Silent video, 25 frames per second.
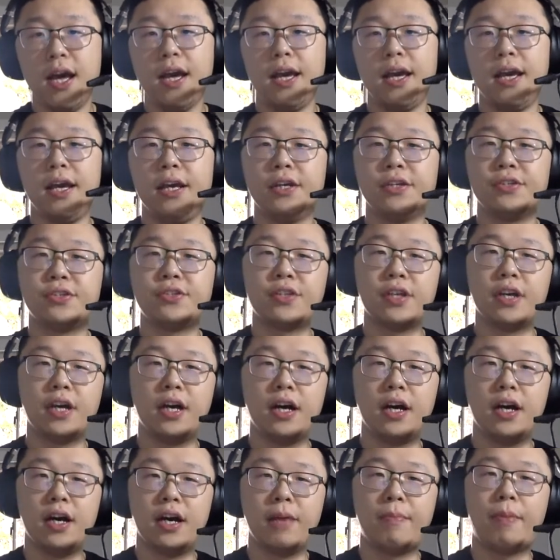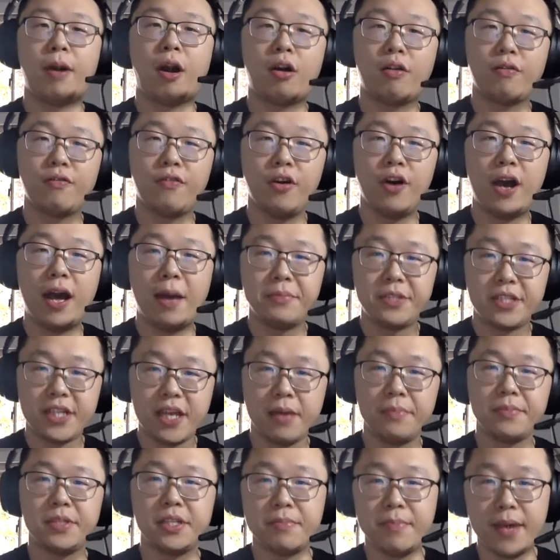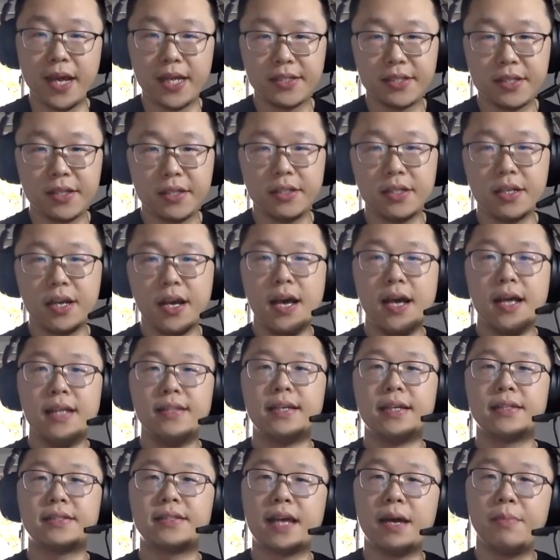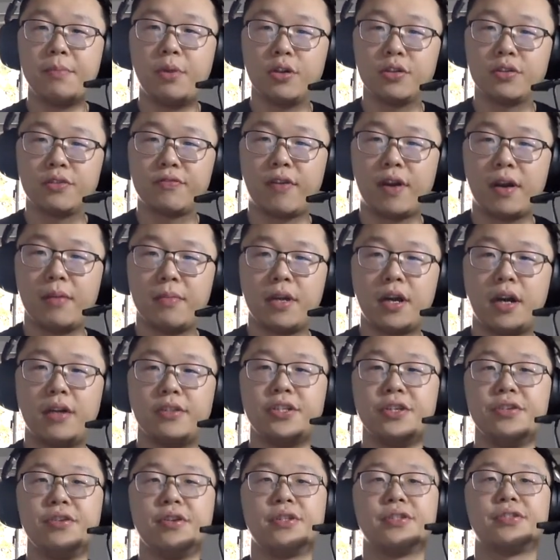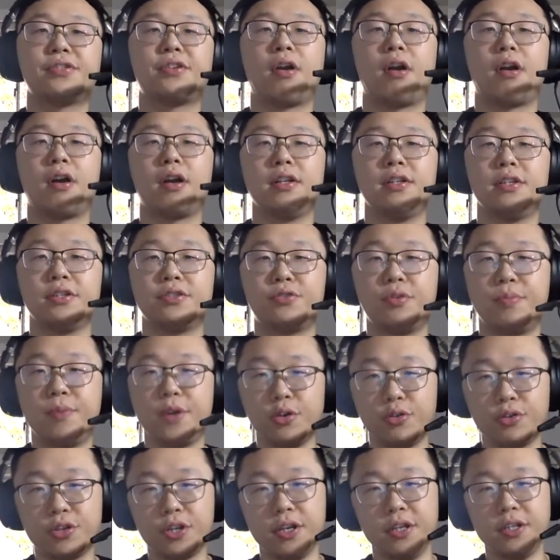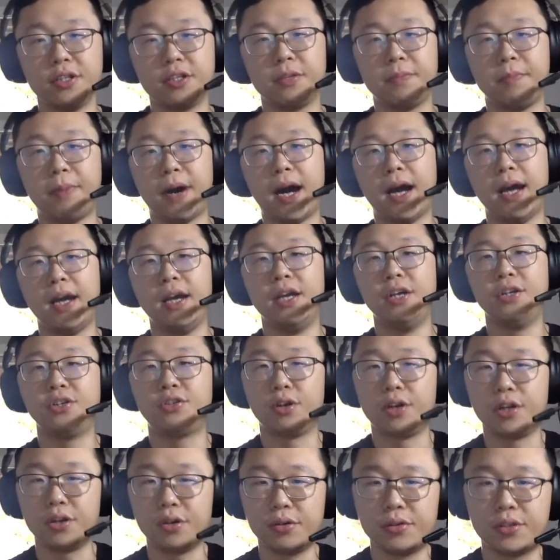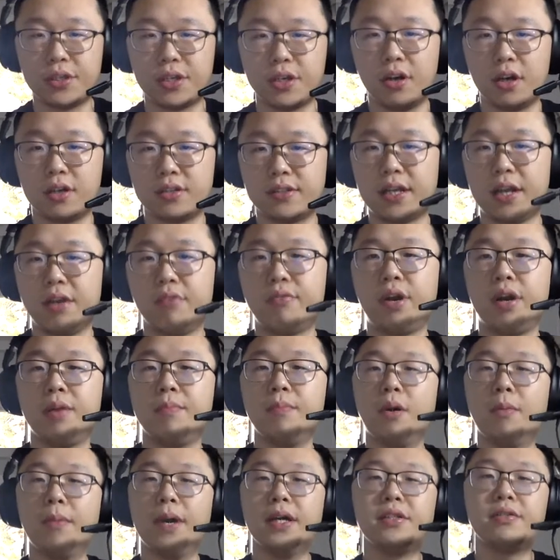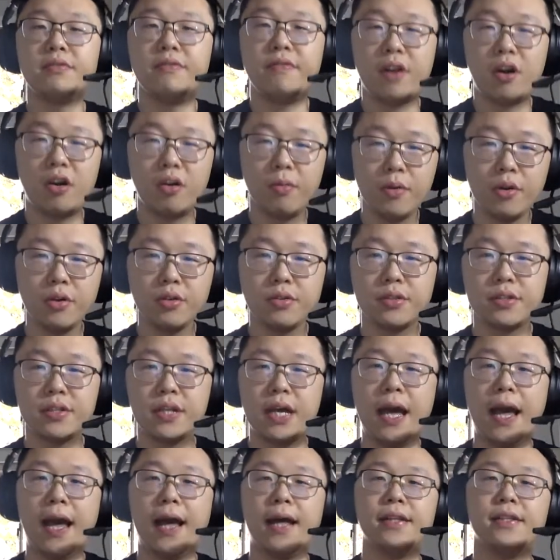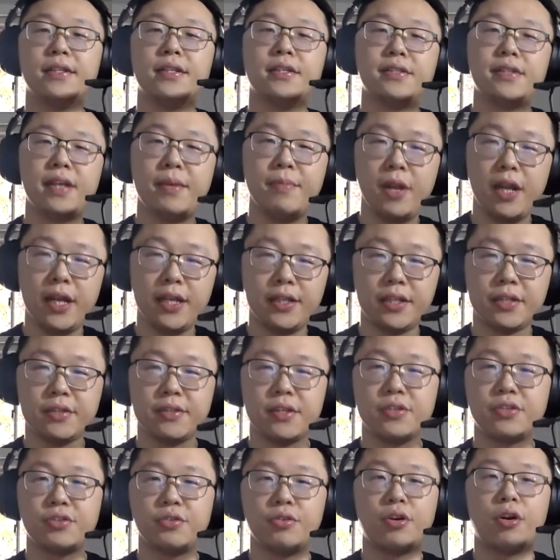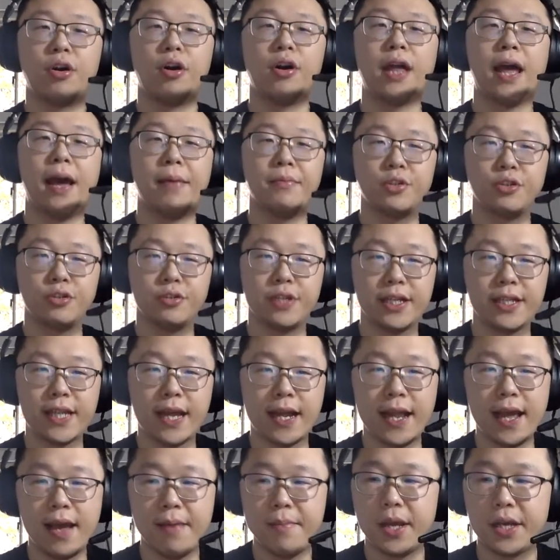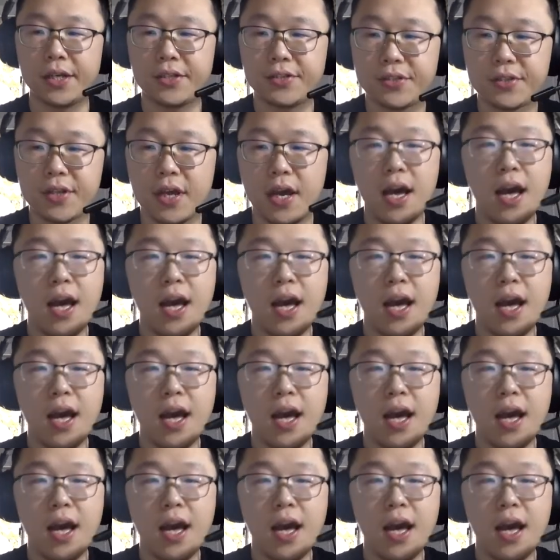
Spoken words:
is a powerful MCMC method that samples from continuous target distributions by introducing auxiliary momentum variables and simulating the so-called Hamiltonian dynamics.